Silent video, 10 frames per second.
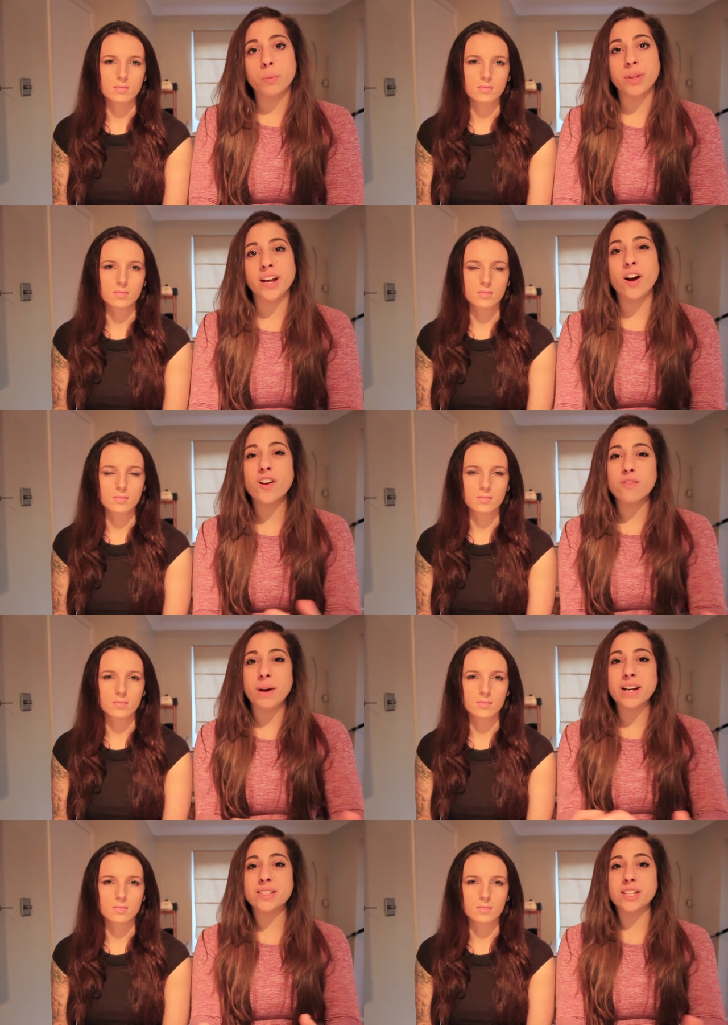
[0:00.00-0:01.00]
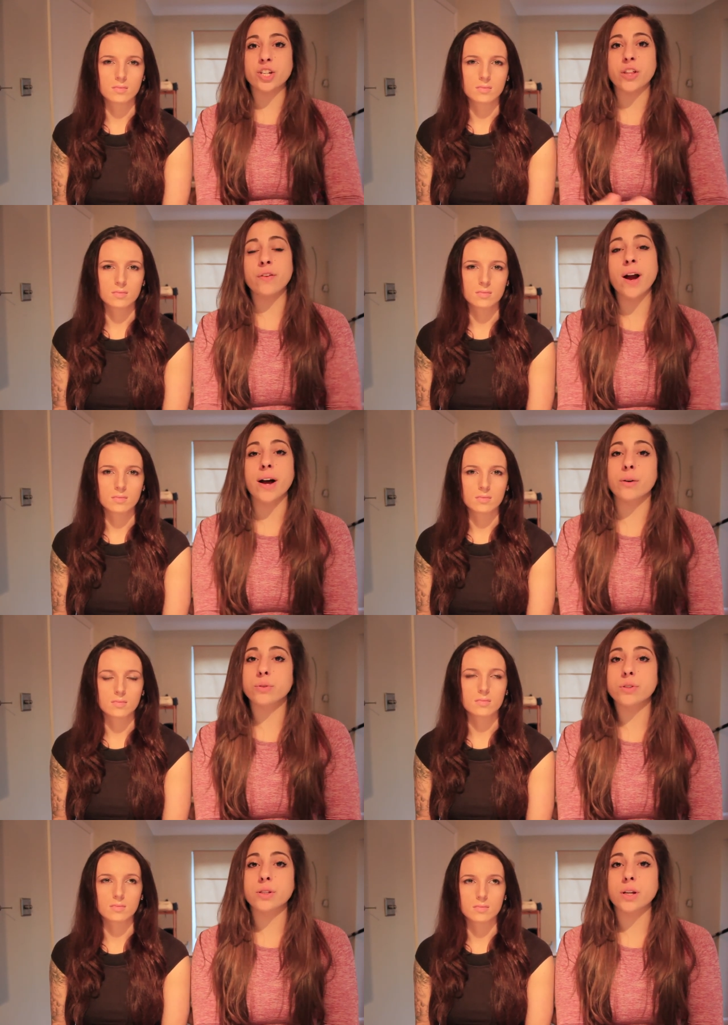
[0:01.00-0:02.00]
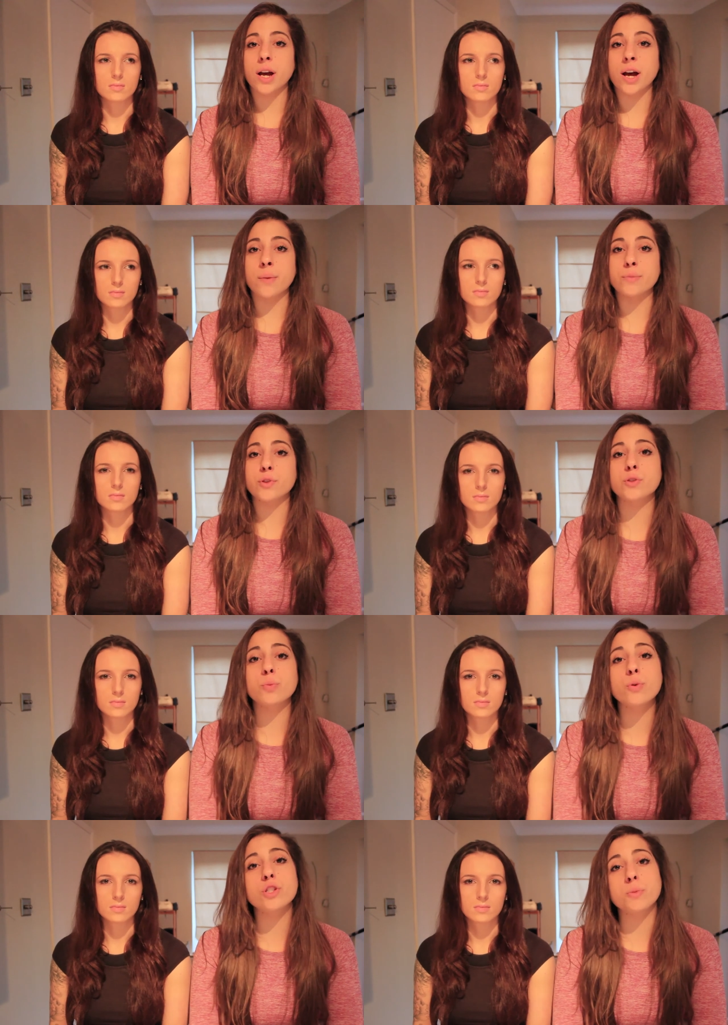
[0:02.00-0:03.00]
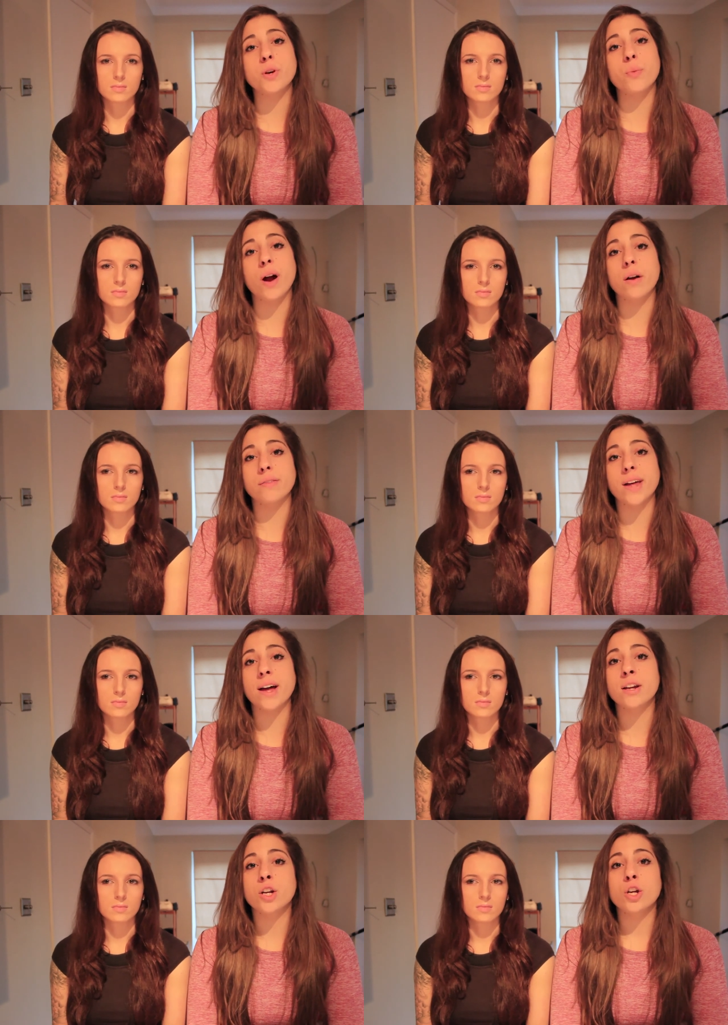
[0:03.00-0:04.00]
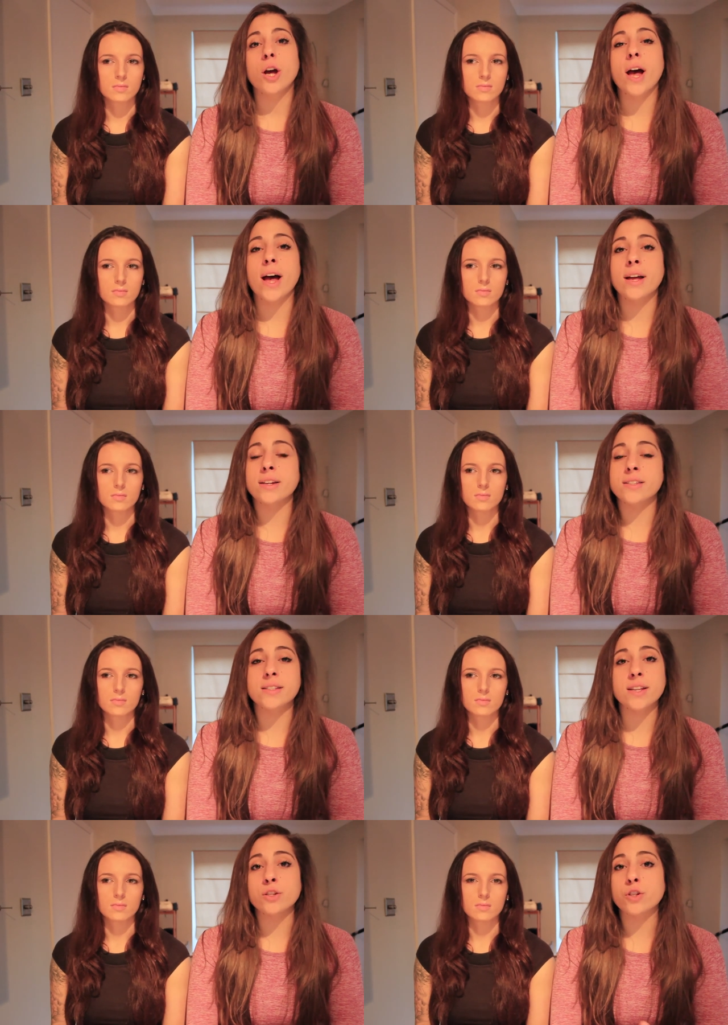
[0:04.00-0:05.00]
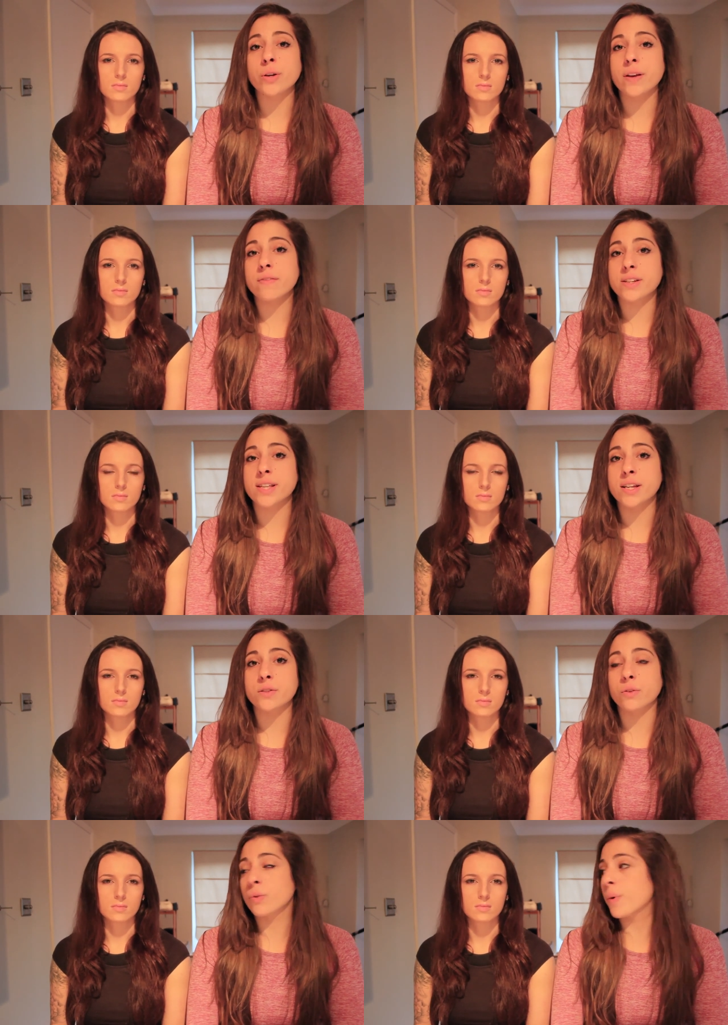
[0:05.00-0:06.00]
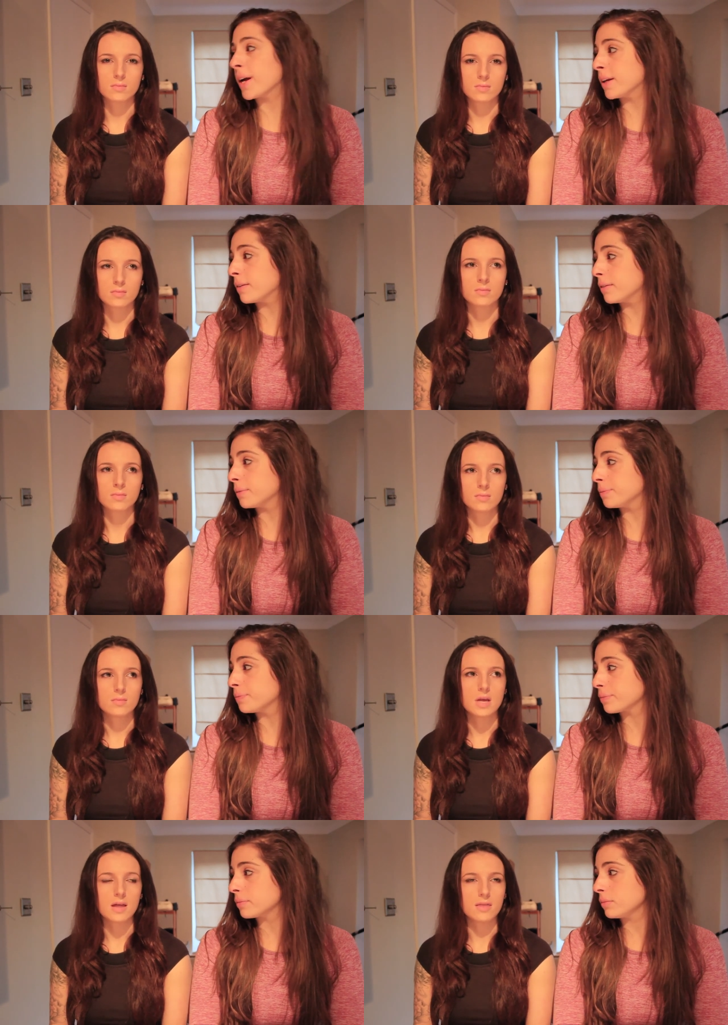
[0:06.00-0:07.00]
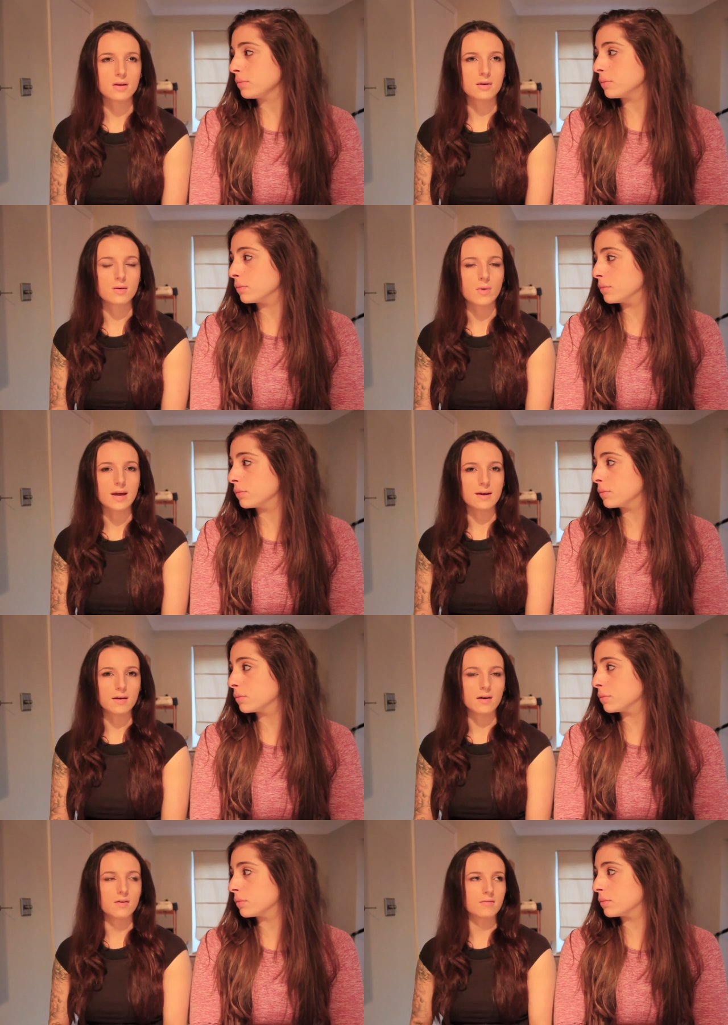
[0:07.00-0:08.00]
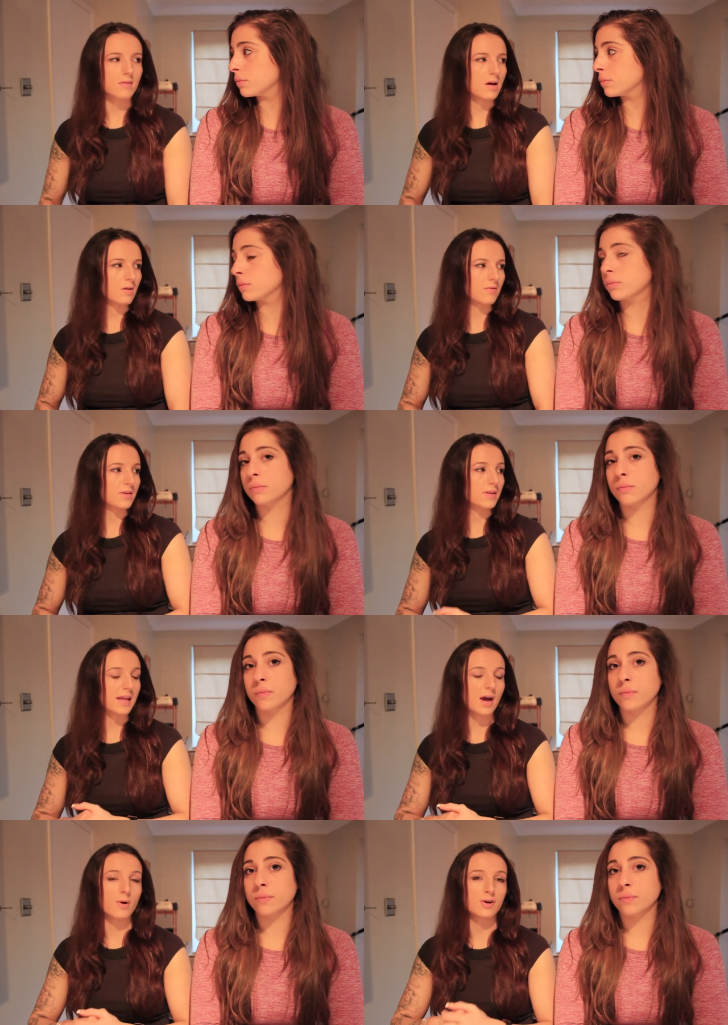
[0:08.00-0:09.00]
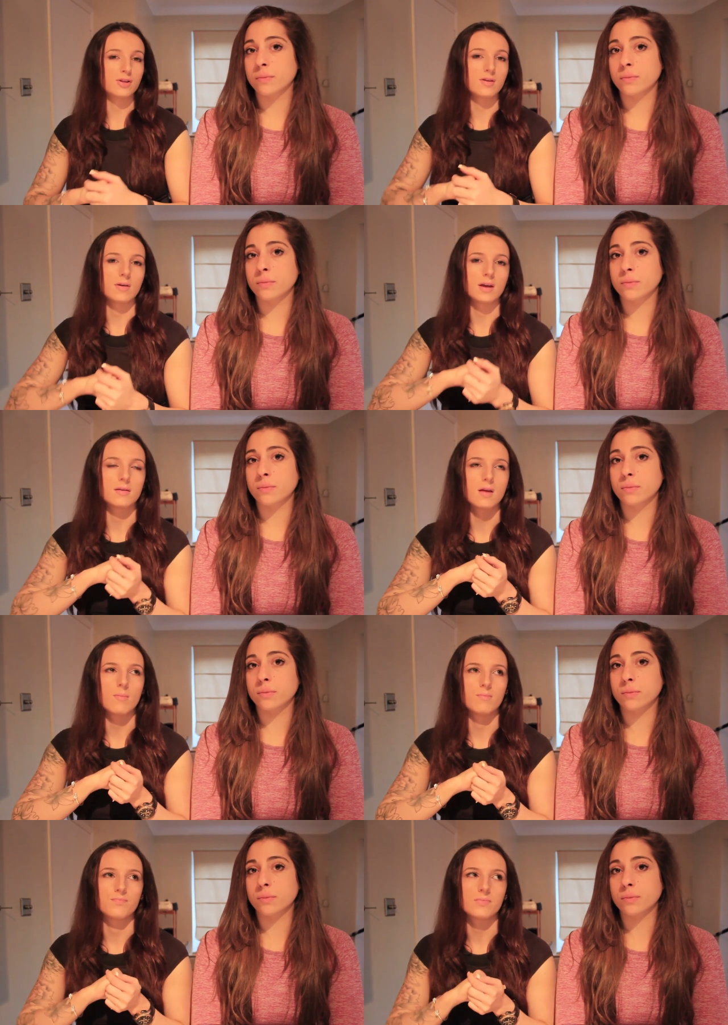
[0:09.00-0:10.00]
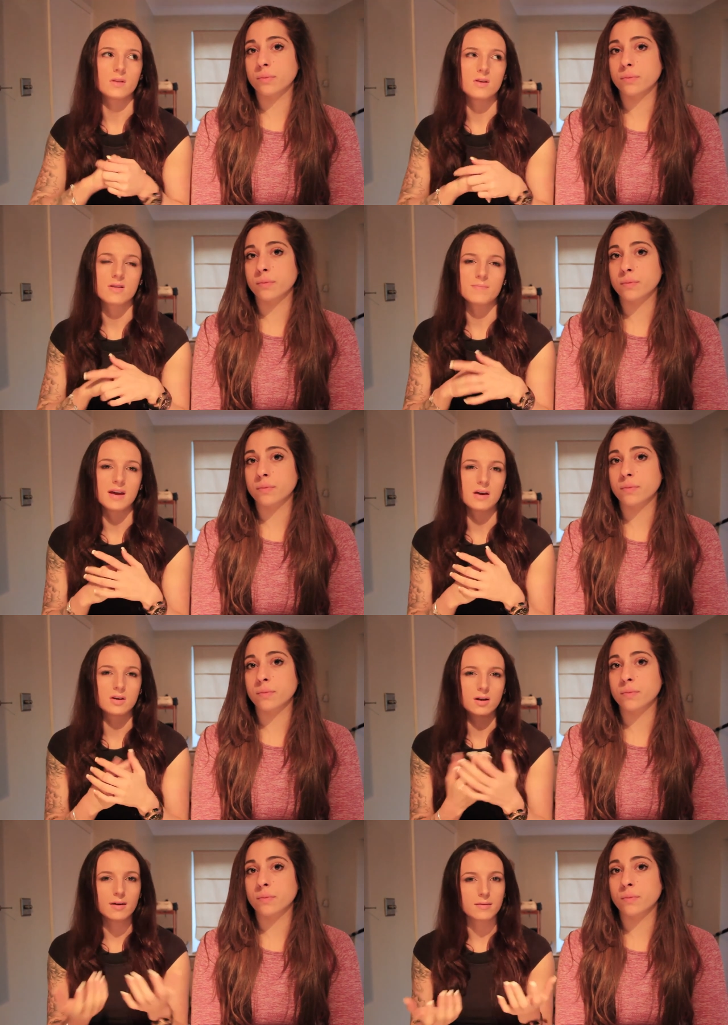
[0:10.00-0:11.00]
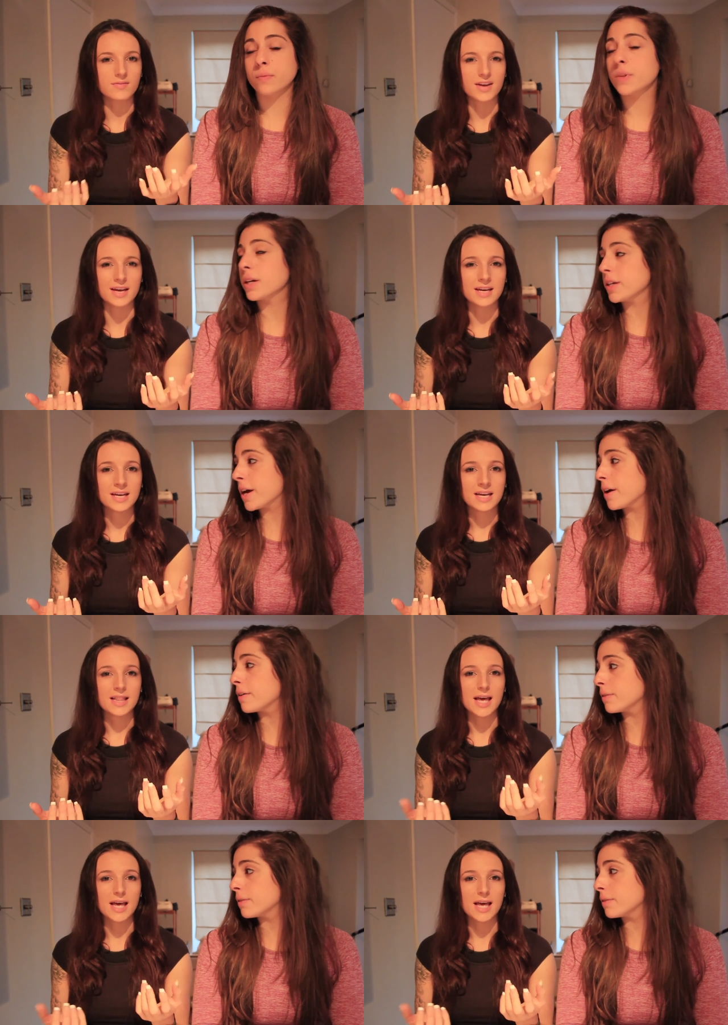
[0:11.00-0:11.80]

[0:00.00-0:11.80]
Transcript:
Speaker 1: but they kind of balance each other out. Mm. Um, so it's important to be aware of that. And as I said, don't get fixated on the
Speaker 2: weight. Yeah, I think another way as well to see how well you're doing is um, just by how your clothes fit. Yeah.